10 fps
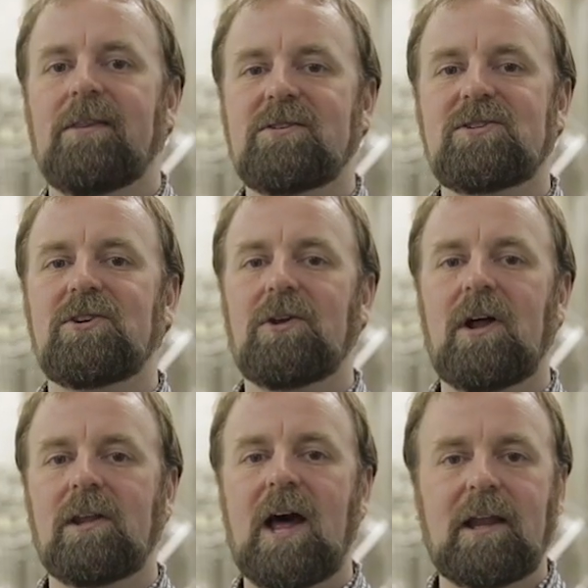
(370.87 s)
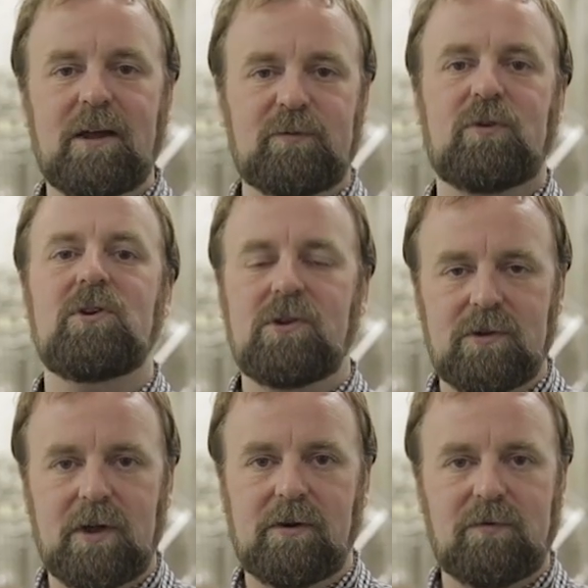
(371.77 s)
There's still a lot left for you to
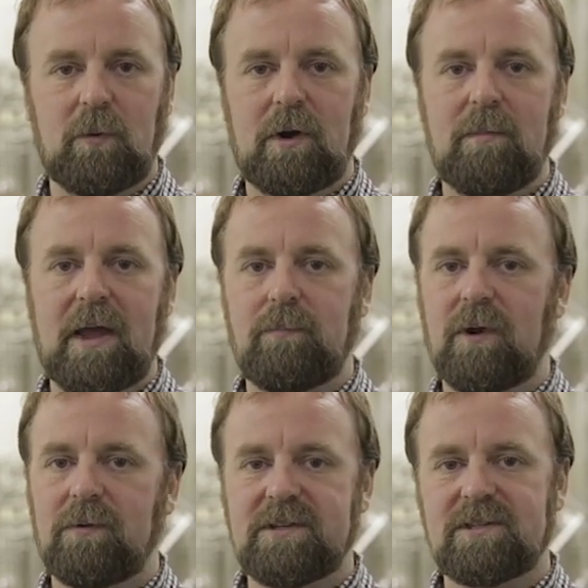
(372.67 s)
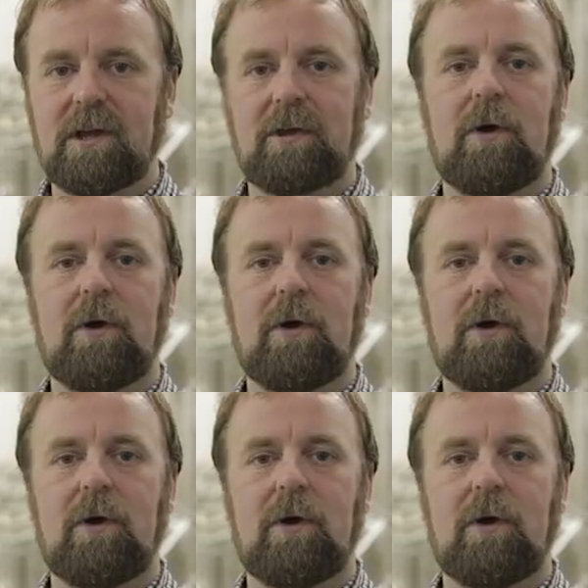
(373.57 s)
do though if you wanna make beer with this thing at